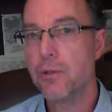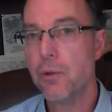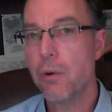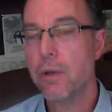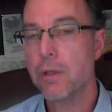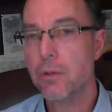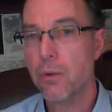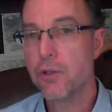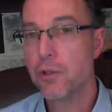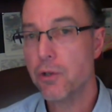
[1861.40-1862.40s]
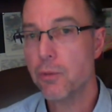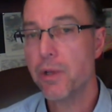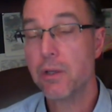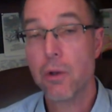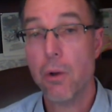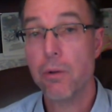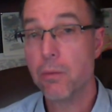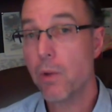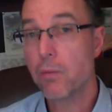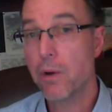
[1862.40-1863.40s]
your intuition, you're being told
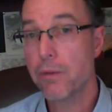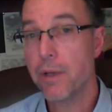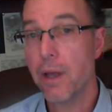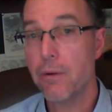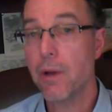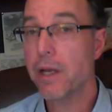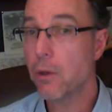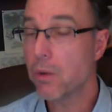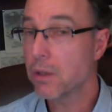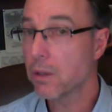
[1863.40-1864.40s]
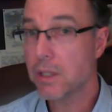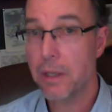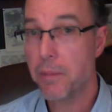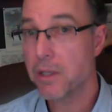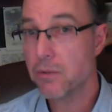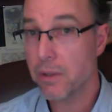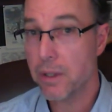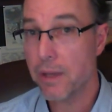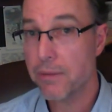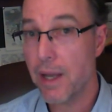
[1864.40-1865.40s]
in one way or the other, I know what it looks like, but it's really
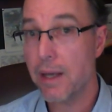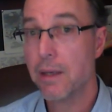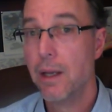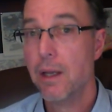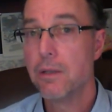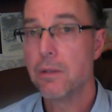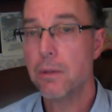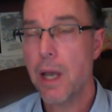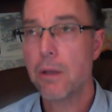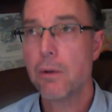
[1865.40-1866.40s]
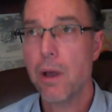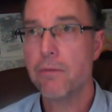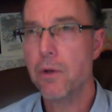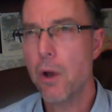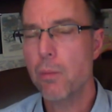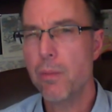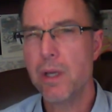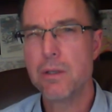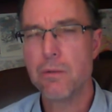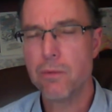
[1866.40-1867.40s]
not that. So now you have no
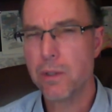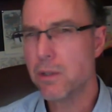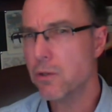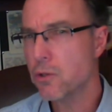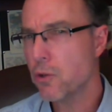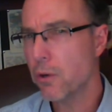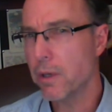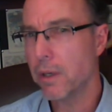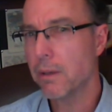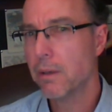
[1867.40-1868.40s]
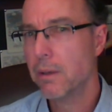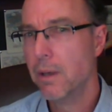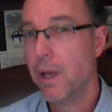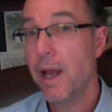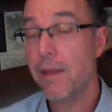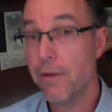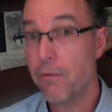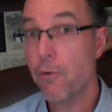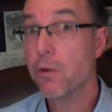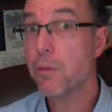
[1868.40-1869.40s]
means of really discerning, and
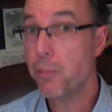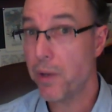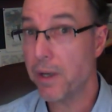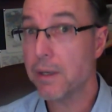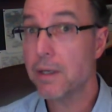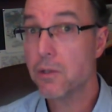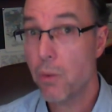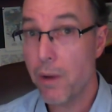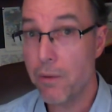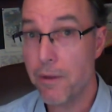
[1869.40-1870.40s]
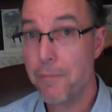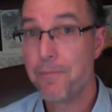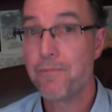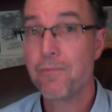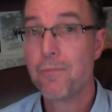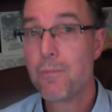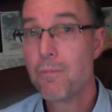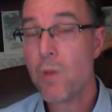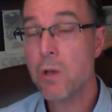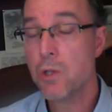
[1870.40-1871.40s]
therefore the pig gets away with it.
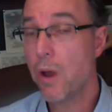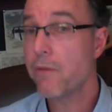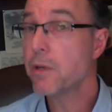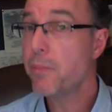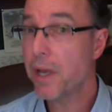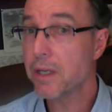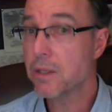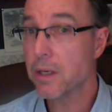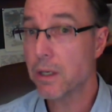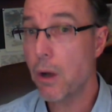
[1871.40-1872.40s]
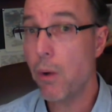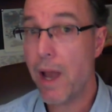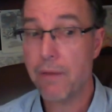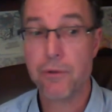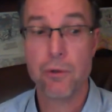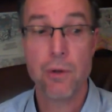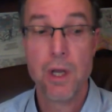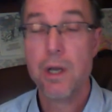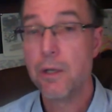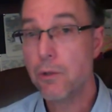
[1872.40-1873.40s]
So every pig is going to go after
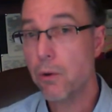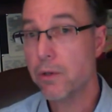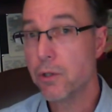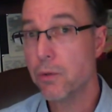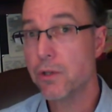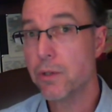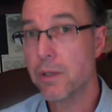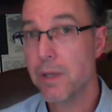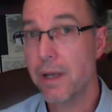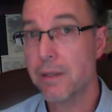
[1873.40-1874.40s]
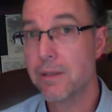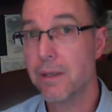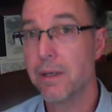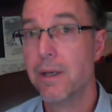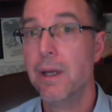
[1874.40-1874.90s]
your intuition, as Silence said.